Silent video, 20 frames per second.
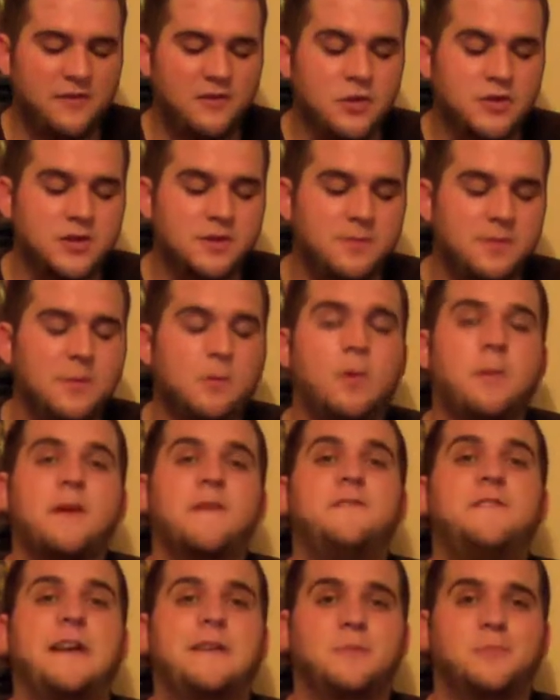Used to be one of
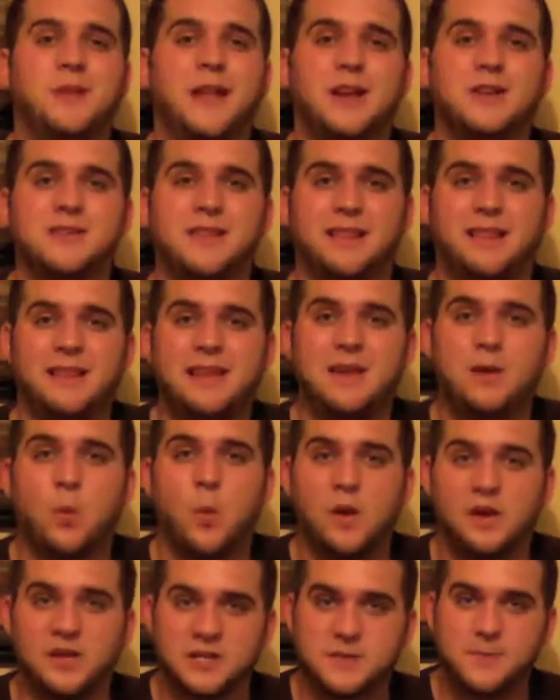my favorite players in the league,
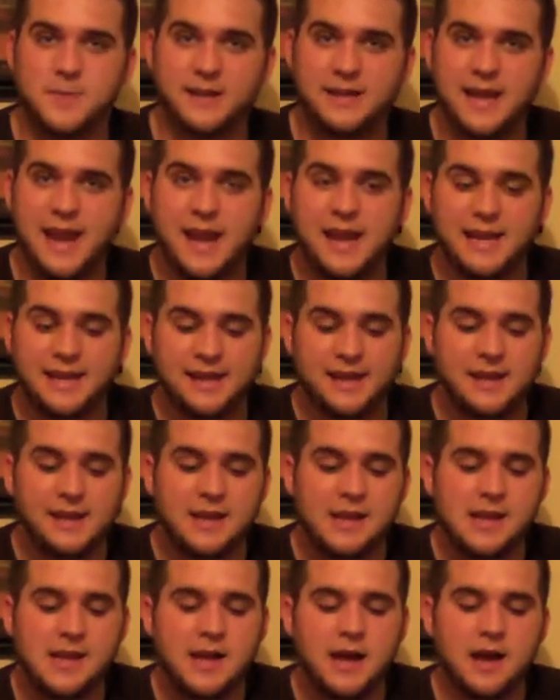Willis McGahee,